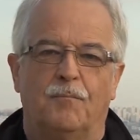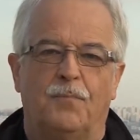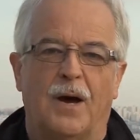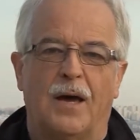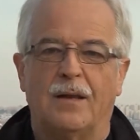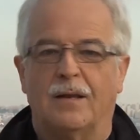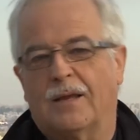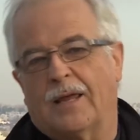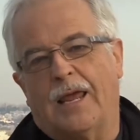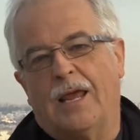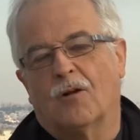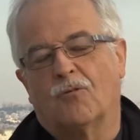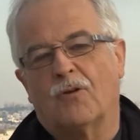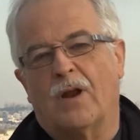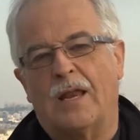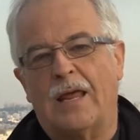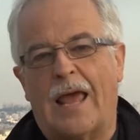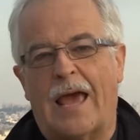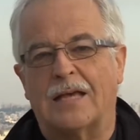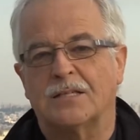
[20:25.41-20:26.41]
But he
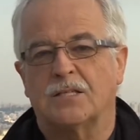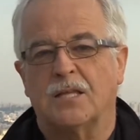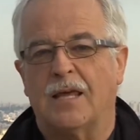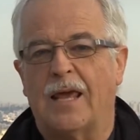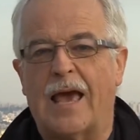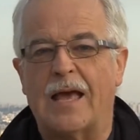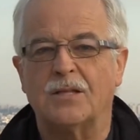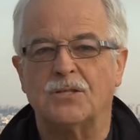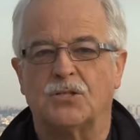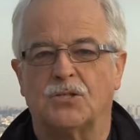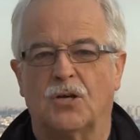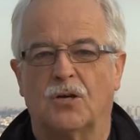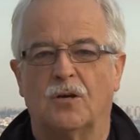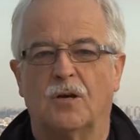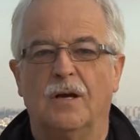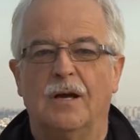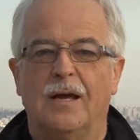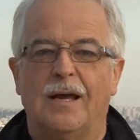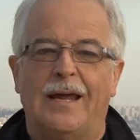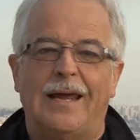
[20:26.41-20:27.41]
already has the
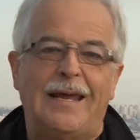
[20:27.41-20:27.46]
answer.